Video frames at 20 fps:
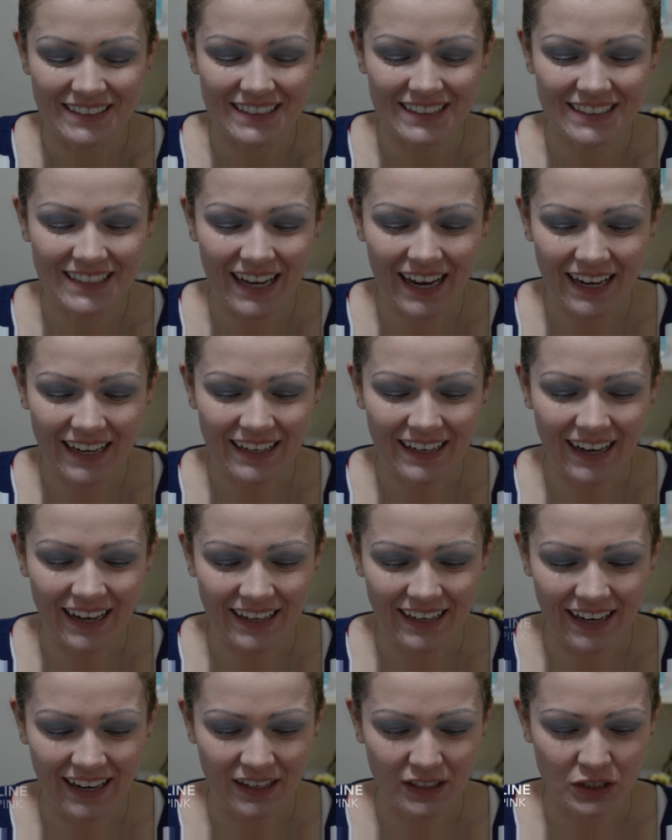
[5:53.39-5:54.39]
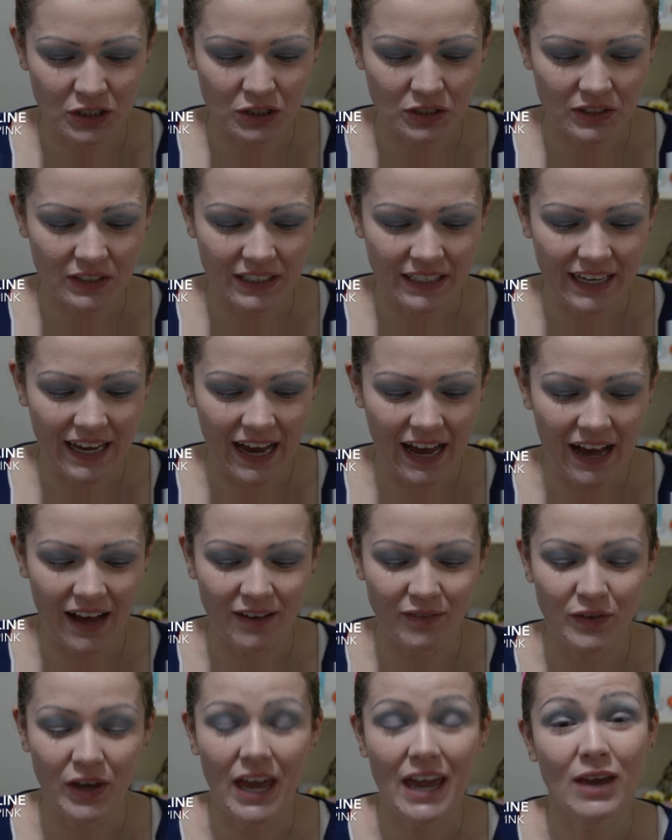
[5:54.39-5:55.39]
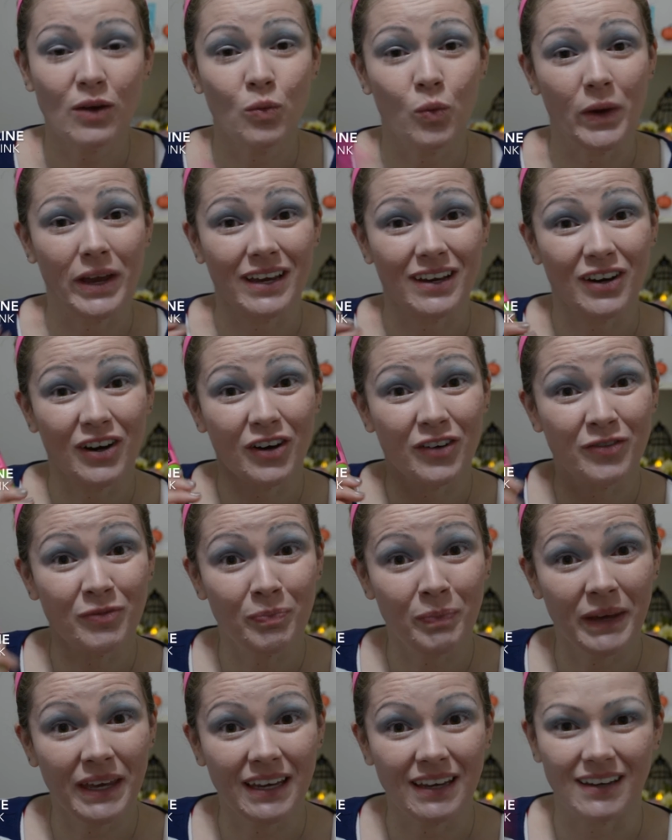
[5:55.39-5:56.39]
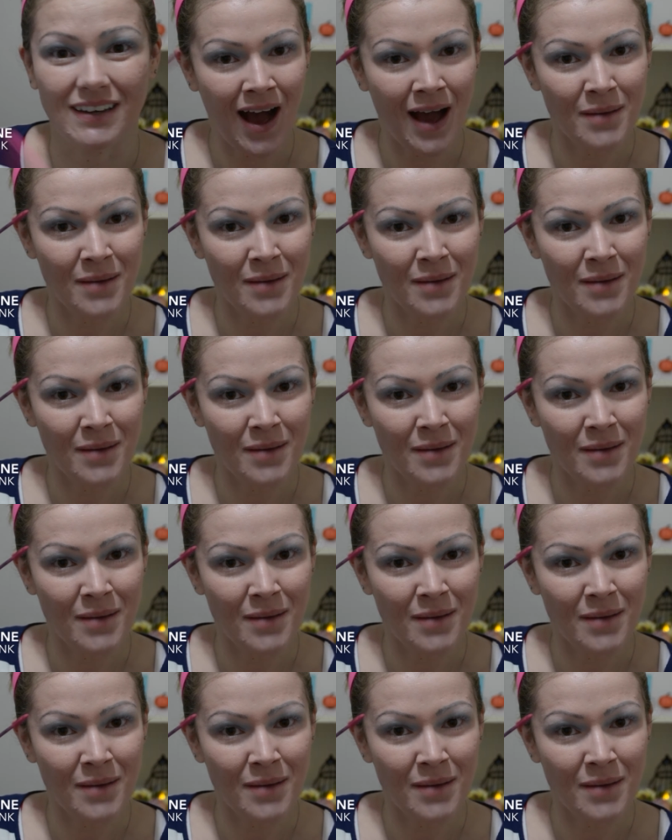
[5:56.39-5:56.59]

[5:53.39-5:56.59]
Today I actually have a wink of pink.